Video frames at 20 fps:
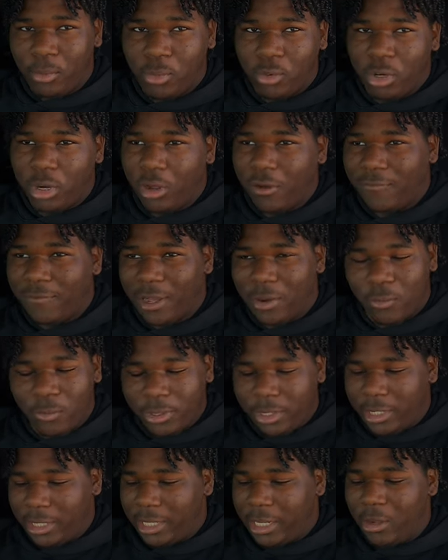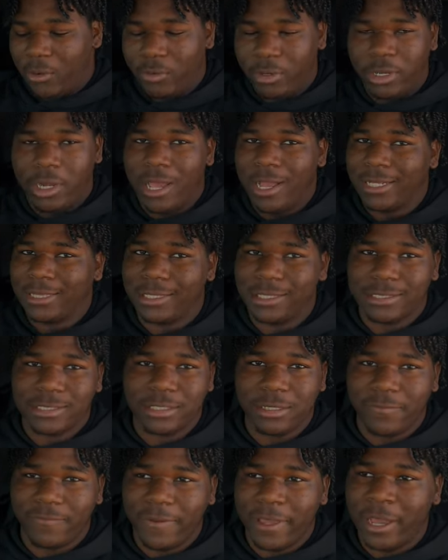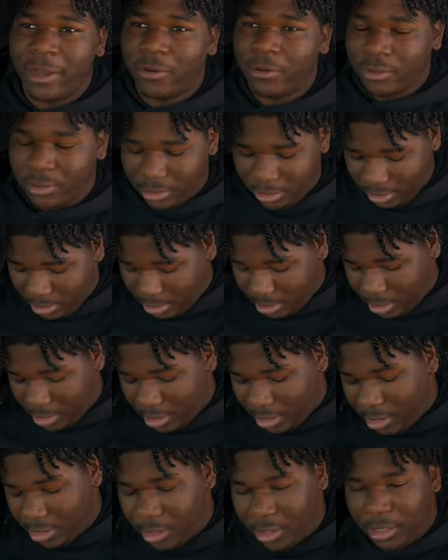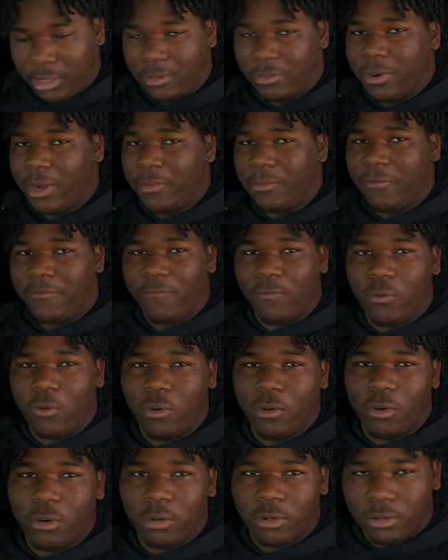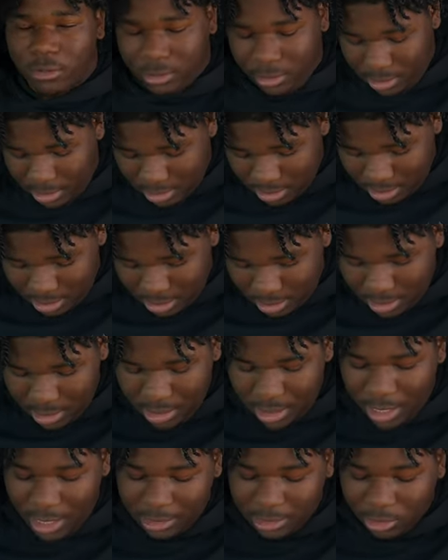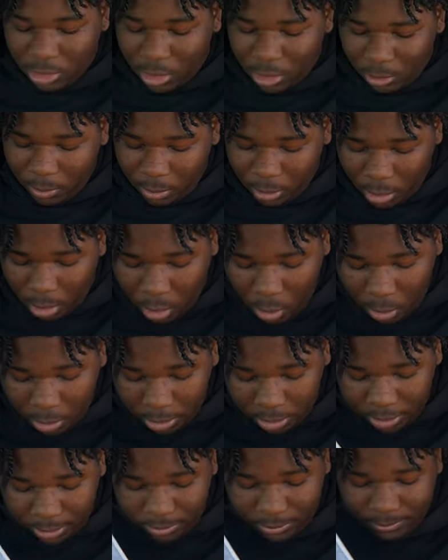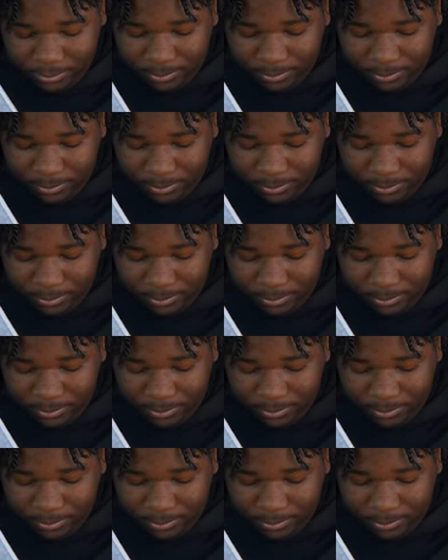pulled over, I went here down and knocked this stuff out uh, right before I started recording.